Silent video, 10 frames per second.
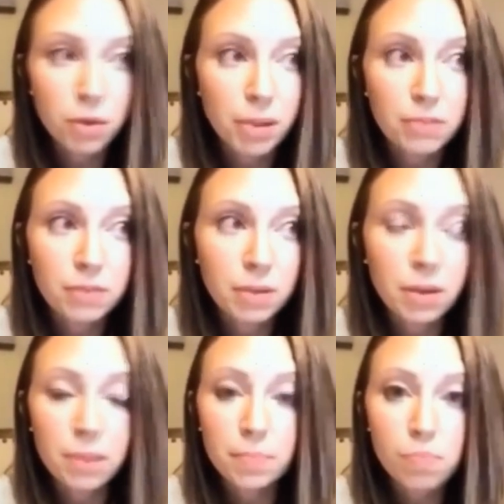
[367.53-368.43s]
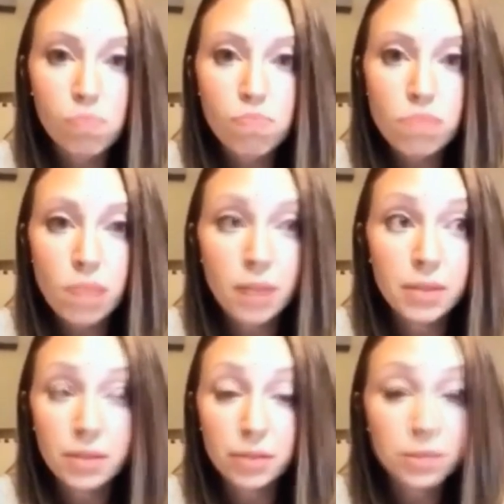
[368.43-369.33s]
by FEMA, and
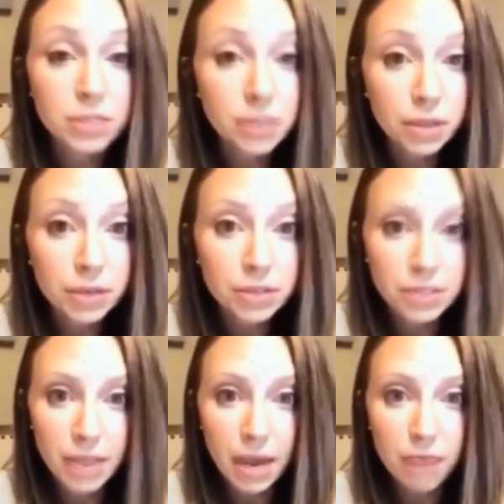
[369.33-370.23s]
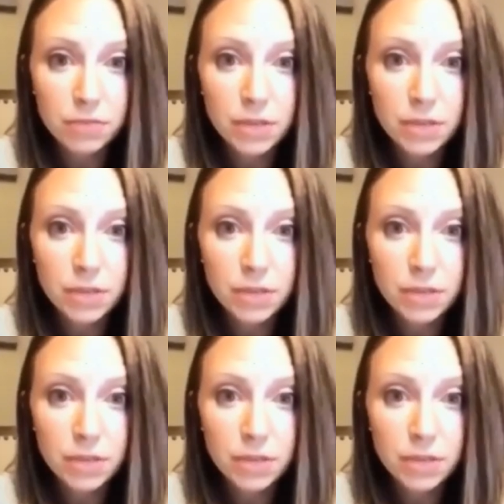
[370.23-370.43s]
yet they're still understaffed.